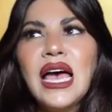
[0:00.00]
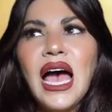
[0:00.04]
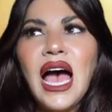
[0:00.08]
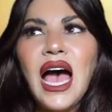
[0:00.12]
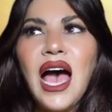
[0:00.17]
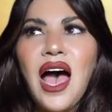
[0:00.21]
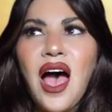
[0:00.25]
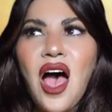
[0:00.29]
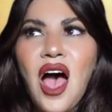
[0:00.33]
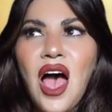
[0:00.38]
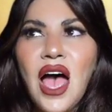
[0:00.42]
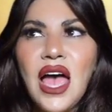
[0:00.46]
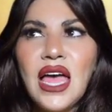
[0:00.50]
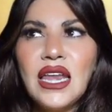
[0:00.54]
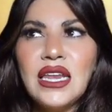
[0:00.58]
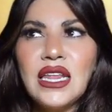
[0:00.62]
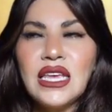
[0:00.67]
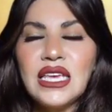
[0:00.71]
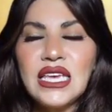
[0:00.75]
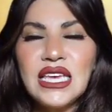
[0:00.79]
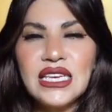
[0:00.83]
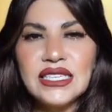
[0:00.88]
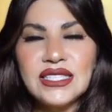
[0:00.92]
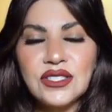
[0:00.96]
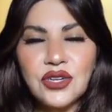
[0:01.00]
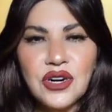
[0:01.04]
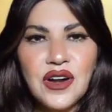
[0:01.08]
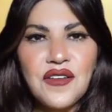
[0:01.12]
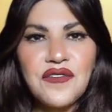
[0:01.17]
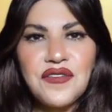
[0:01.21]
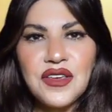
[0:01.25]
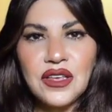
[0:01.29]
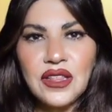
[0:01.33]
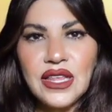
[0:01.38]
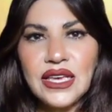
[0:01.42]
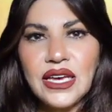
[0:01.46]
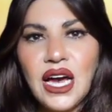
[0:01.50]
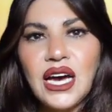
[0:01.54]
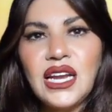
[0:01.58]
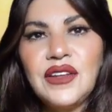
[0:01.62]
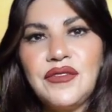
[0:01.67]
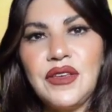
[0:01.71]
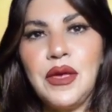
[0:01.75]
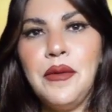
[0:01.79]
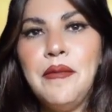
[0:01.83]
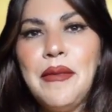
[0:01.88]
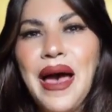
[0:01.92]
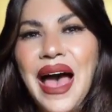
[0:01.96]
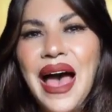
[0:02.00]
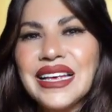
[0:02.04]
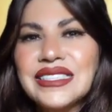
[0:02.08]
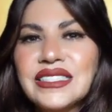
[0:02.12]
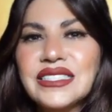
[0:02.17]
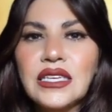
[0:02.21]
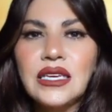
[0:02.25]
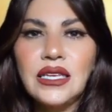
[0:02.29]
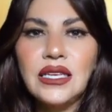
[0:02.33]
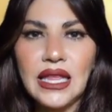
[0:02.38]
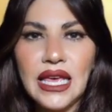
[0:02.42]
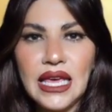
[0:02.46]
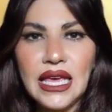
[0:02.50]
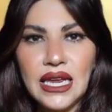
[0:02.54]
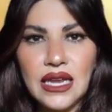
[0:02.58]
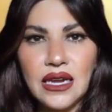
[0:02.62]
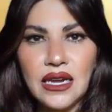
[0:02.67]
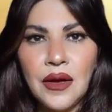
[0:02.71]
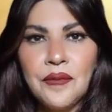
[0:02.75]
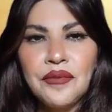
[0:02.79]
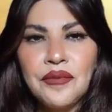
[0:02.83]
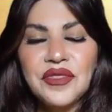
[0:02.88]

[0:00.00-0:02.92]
And he started feeling kind of emasculated.